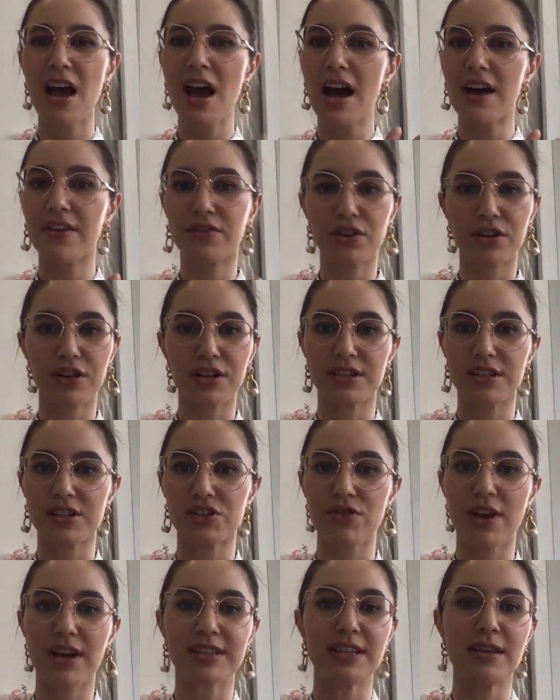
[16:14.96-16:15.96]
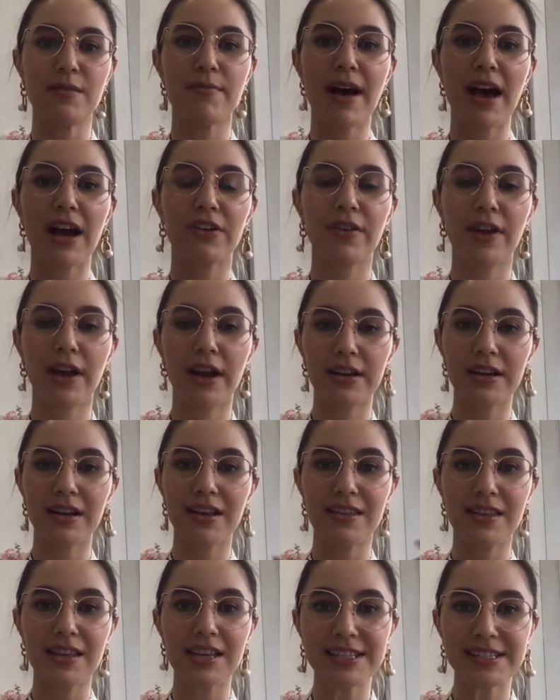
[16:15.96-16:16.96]
I've got a distracting background.
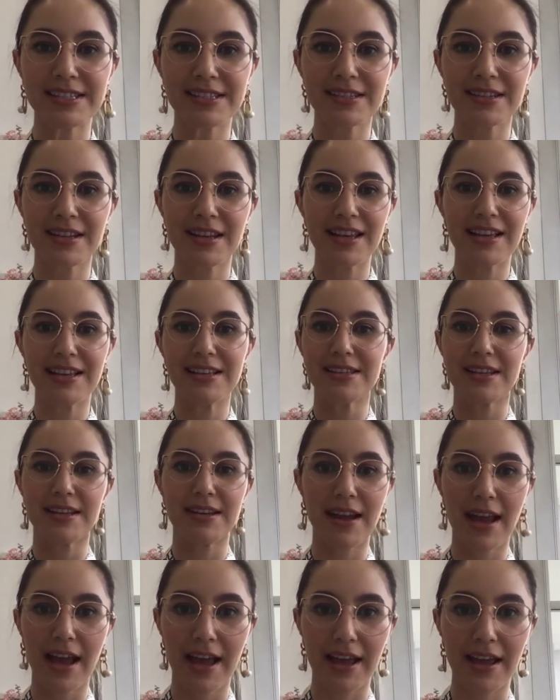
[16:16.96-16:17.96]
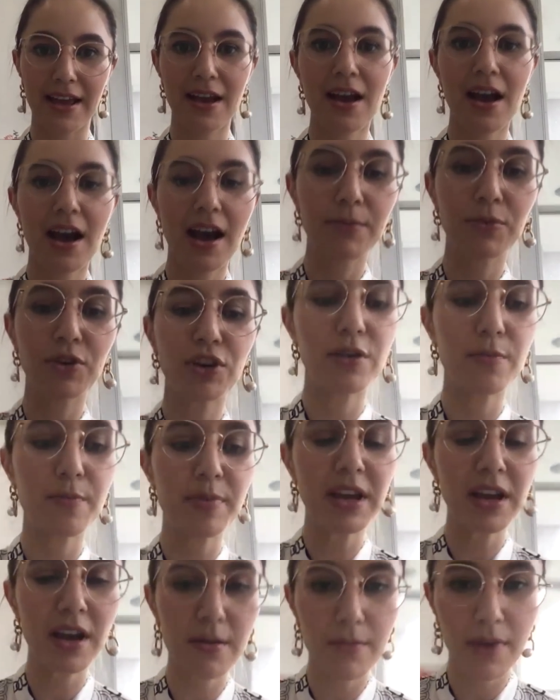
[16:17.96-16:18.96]
This is a nay. I'm going to
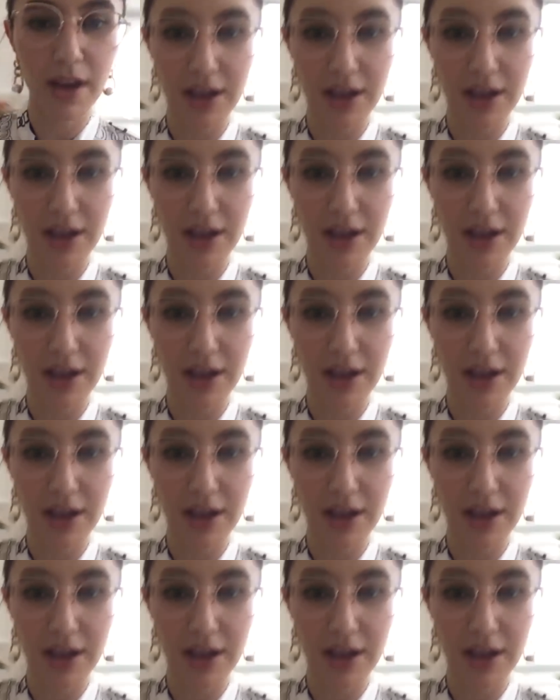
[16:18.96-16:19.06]
pick up my